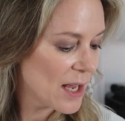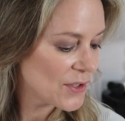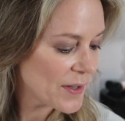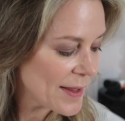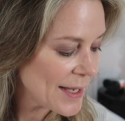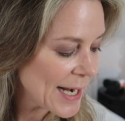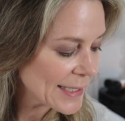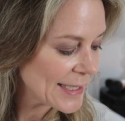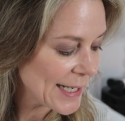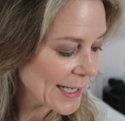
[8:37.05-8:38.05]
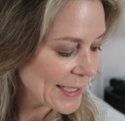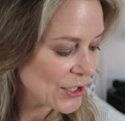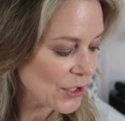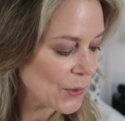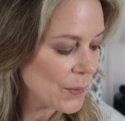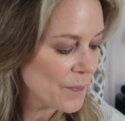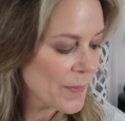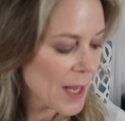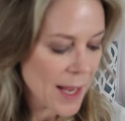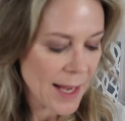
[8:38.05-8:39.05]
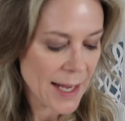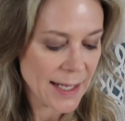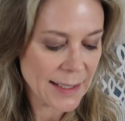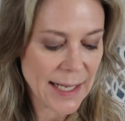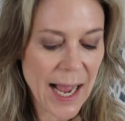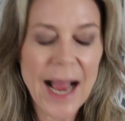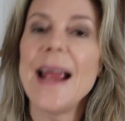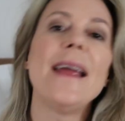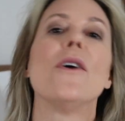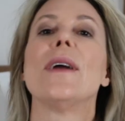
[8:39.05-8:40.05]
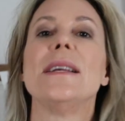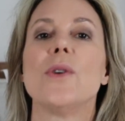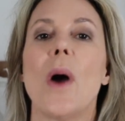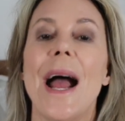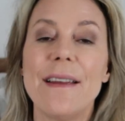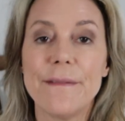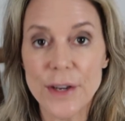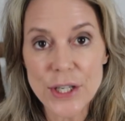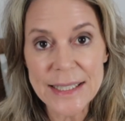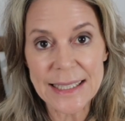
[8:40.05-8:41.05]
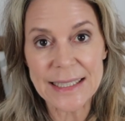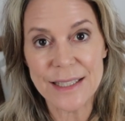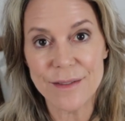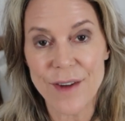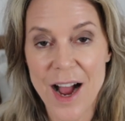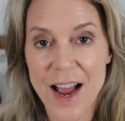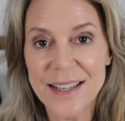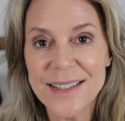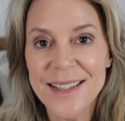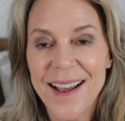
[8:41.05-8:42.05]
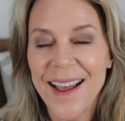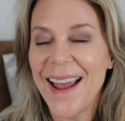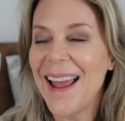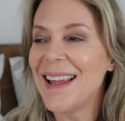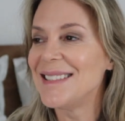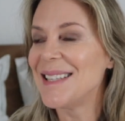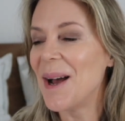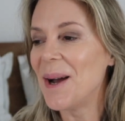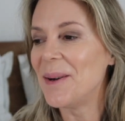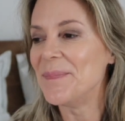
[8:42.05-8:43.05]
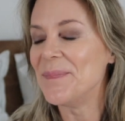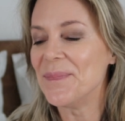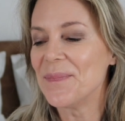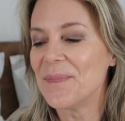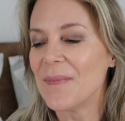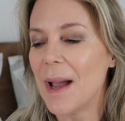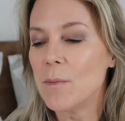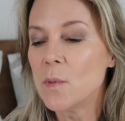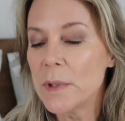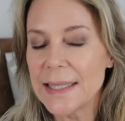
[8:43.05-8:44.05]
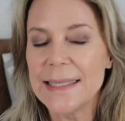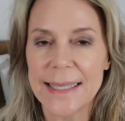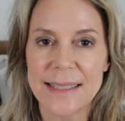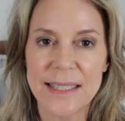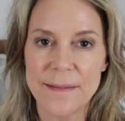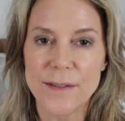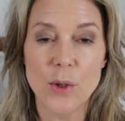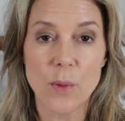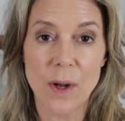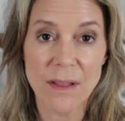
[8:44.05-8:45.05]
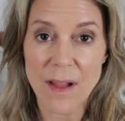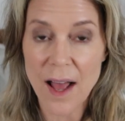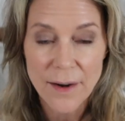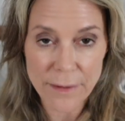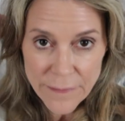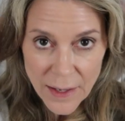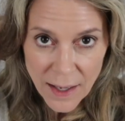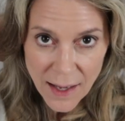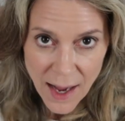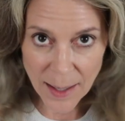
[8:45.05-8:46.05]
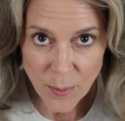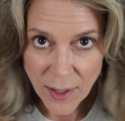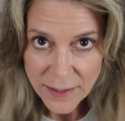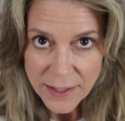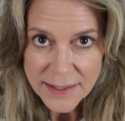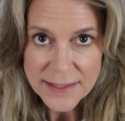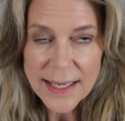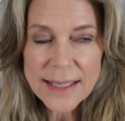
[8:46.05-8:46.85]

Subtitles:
So then the next thing I do is so I have very sensitive eyes, and I'm really sensitive to a lot of eye products.